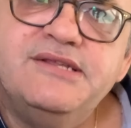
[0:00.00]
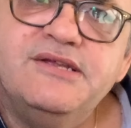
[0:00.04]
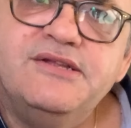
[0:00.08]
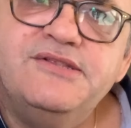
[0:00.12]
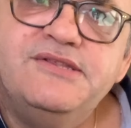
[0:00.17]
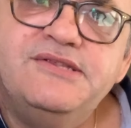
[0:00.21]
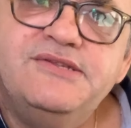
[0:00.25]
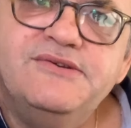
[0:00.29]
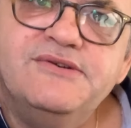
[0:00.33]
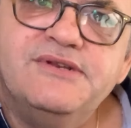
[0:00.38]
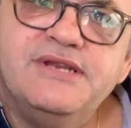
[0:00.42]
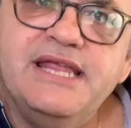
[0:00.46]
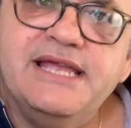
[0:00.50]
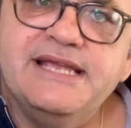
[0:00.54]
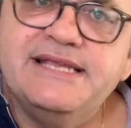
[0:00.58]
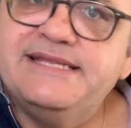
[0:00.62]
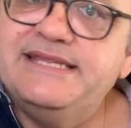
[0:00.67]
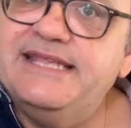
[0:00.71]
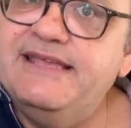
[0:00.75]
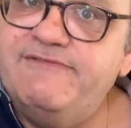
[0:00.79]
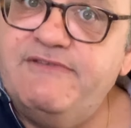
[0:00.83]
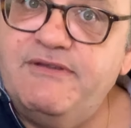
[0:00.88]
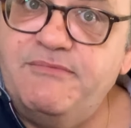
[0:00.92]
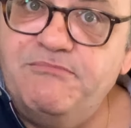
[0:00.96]
took like
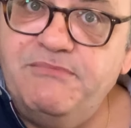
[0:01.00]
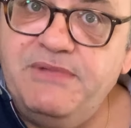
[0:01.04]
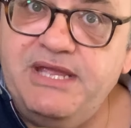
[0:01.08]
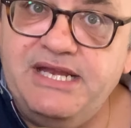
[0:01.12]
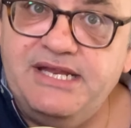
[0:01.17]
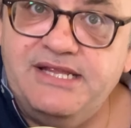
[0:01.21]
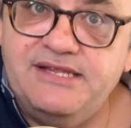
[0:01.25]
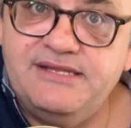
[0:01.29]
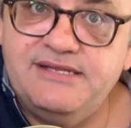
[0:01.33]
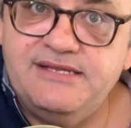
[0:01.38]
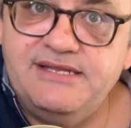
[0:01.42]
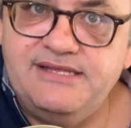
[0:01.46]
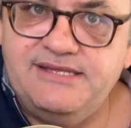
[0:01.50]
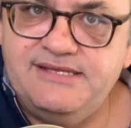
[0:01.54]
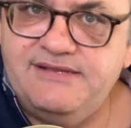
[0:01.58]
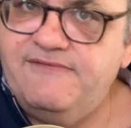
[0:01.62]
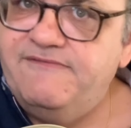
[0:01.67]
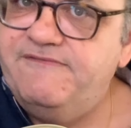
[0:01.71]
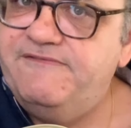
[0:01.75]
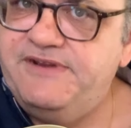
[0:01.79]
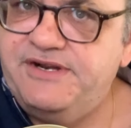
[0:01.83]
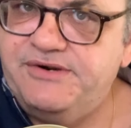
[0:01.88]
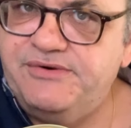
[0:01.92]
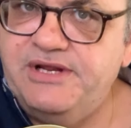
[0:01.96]
7 minutes. It's a
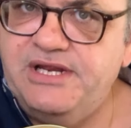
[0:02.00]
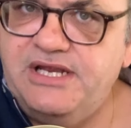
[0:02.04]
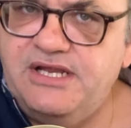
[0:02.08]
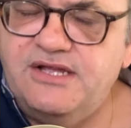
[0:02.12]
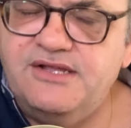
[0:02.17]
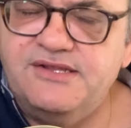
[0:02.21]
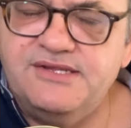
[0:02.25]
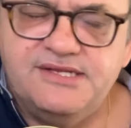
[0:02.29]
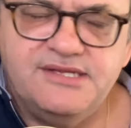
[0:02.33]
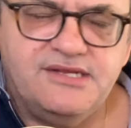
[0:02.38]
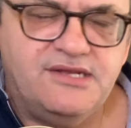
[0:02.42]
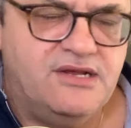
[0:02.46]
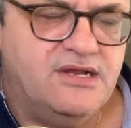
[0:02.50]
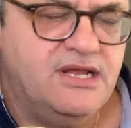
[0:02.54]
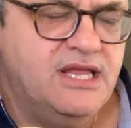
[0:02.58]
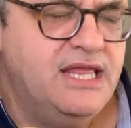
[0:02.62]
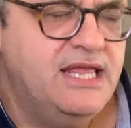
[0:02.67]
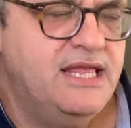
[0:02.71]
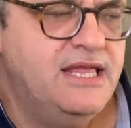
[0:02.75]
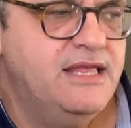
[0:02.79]
very long song.